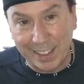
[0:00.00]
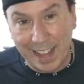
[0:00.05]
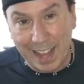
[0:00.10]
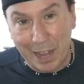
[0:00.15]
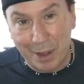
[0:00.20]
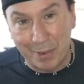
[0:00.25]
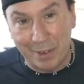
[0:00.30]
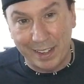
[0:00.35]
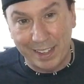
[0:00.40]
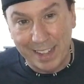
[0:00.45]

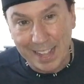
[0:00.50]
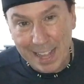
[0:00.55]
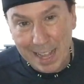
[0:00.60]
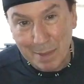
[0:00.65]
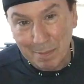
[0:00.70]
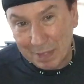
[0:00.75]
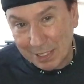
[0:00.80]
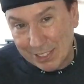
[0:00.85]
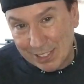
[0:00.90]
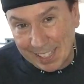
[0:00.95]
that one,
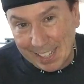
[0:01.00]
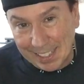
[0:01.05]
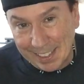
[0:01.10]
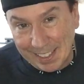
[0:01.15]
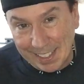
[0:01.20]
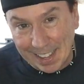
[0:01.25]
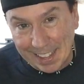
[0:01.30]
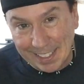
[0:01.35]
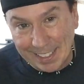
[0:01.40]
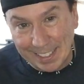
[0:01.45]
but you get
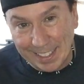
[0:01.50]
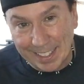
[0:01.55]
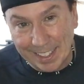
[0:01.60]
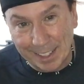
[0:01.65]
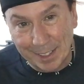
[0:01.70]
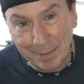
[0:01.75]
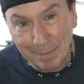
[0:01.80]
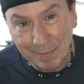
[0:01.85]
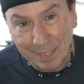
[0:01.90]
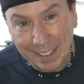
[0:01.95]
the
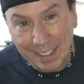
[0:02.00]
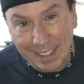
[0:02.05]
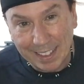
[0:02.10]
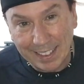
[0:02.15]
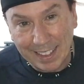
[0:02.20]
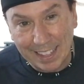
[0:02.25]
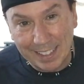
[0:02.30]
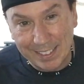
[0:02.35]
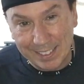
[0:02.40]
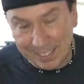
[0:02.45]
idea.
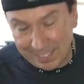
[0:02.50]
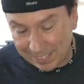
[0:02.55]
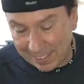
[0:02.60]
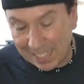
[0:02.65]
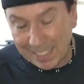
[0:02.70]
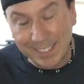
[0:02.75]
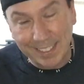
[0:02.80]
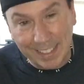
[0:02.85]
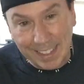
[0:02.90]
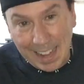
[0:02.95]

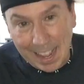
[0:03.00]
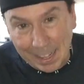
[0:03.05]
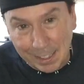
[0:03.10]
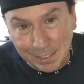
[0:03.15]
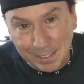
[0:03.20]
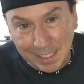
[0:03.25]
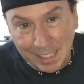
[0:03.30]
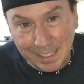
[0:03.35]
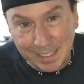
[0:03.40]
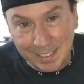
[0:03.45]
That's a
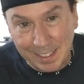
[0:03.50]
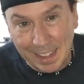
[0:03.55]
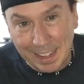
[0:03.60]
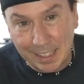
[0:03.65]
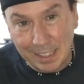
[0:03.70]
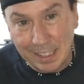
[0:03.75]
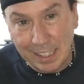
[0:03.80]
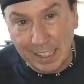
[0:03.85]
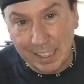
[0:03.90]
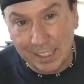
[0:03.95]
nail nick
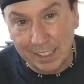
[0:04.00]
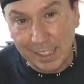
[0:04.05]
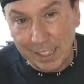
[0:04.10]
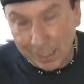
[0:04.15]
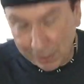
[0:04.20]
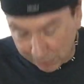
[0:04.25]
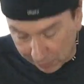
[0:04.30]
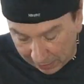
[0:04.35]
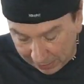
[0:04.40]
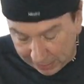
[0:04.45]
technique.
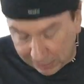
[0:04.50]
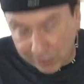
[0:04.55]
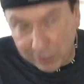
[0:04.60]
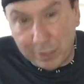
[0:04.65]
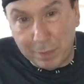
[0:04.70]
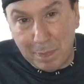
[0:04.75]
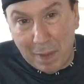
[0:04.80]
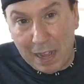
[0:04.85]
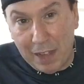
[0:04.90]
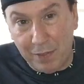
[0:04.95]
So I can
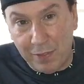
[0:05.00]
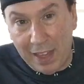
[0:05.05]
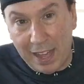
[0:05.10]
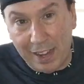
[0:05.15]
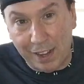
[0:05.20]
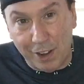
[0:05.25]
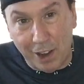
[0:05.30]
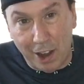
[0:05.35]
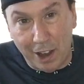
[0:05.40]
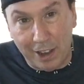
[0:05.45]
spot
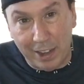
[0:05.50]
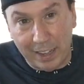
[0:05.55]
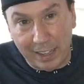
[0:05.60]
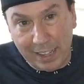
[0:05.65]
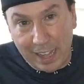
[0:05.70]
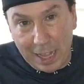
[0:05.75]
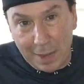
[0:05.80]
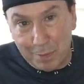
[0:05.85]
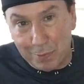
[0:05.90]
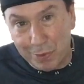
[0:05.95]
that card in a
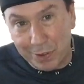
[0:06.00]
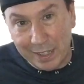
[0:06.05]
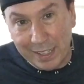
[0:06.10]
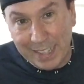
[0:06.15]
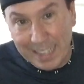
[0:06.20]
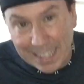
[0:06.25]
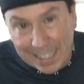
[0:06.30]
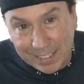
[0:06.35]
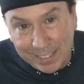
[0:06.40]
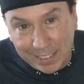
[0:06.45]
game pretty
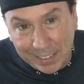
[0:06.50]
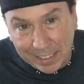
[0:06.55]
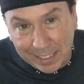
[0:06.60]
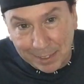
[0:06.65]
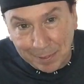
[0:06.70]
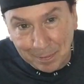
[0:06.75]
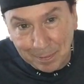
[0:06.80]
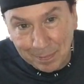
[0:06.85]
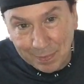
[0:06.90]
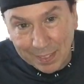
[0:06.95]

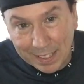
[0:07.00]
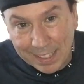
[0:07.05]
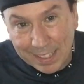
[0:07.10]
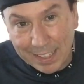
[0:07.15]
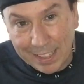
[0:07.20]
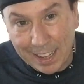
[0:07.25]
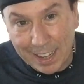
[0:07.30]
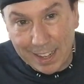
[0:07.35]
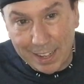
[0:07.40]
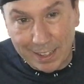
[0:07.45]
easily.
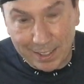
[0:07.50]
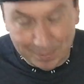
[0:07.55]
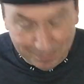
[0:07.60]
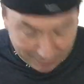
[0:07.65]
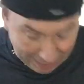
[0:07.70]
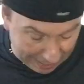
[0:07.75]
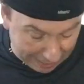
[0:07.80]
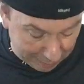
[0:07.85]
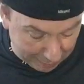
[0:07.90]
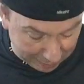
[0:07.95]

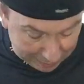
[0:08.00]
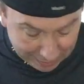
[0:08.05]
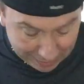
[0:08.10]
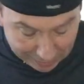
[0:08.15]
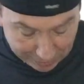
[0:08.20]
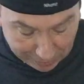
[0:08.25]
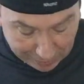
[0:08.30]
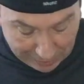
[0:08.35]
Anyway, so